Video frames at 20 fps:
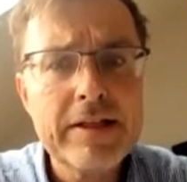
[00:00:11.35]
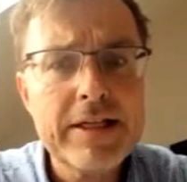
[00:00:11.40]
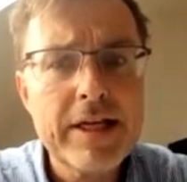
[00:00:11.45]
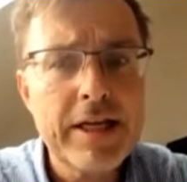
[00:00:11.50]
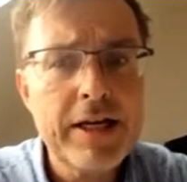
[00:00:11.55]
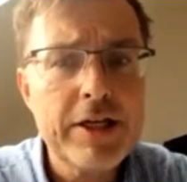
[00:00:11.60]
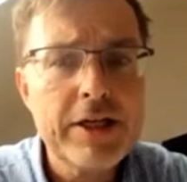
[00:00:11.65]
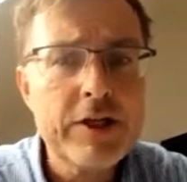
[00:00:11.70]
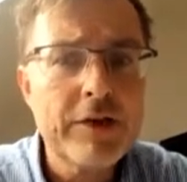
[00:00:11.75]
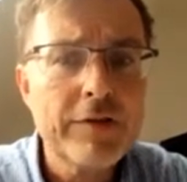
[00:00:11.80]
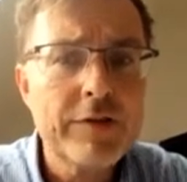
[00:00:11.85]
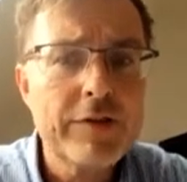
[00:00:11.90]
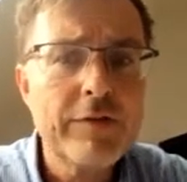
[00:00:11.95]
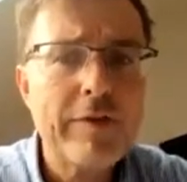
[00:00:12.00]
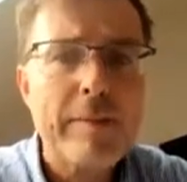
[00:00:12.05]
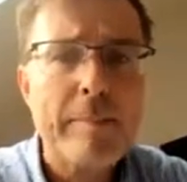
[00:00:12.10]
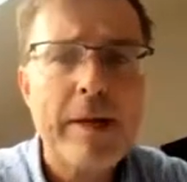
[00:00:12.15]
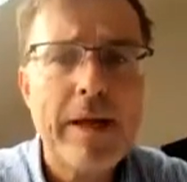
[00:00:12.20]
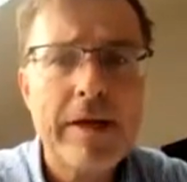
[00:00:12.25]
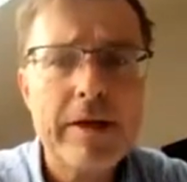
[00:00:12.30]
series of the
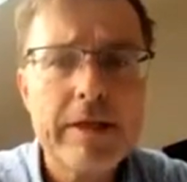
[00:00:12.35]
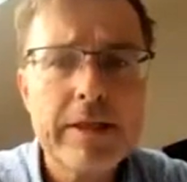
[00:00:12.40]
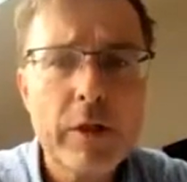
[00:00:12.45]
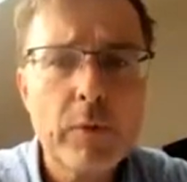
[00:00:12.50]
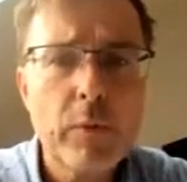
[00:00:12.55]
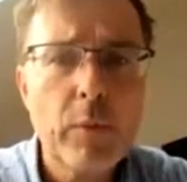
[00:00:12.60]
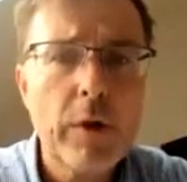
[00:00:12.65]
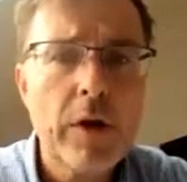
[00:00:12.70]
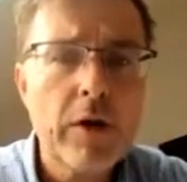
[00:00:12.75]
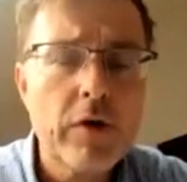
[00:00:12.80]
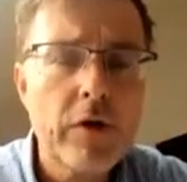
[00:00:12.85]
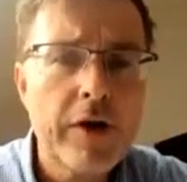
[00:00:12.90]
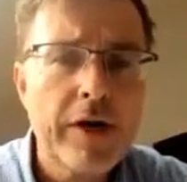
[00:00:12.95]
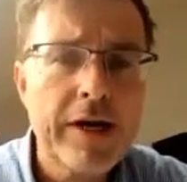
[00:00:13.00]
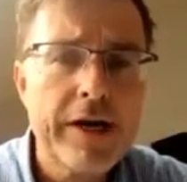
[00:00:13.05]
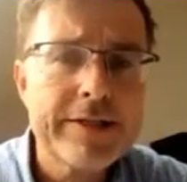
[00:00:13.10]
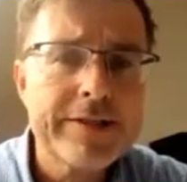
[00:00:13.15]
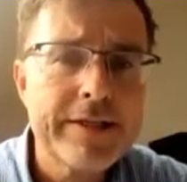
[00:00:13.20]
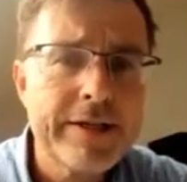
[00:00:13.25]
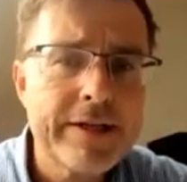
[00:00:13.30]
webinar that we are
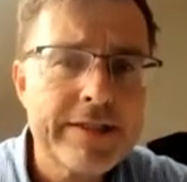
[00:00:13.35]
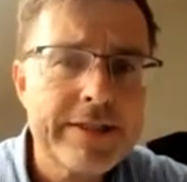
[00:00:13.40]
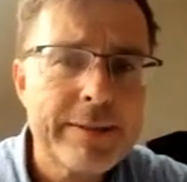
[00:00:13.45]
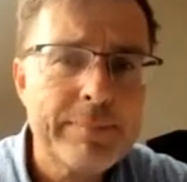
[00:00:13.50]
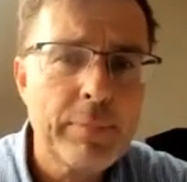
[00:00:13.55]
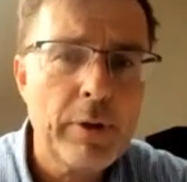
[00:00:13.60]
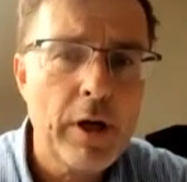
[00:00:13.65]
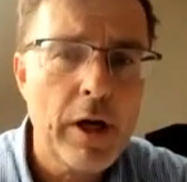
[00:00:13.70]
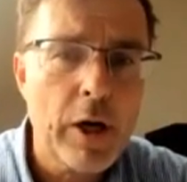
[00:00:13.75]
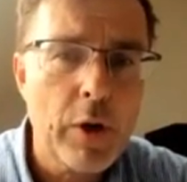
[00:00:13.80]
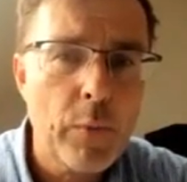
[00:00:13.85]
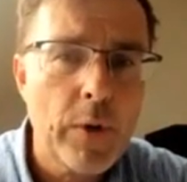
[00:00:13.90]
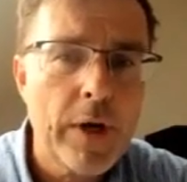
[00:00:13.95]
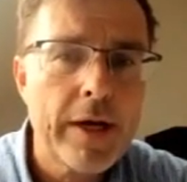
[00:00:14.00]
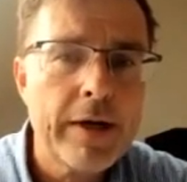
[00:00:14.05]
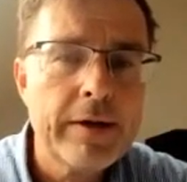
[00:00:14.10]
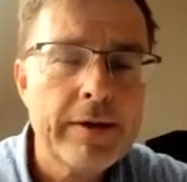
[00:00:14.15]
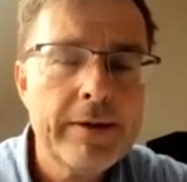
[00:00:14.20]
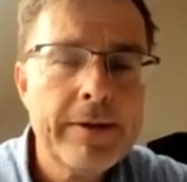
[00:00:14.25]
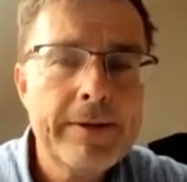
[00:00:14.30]
organizing at
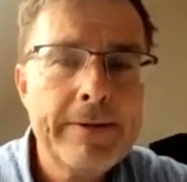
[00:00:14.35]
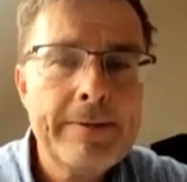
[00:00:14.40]
SimpleHW.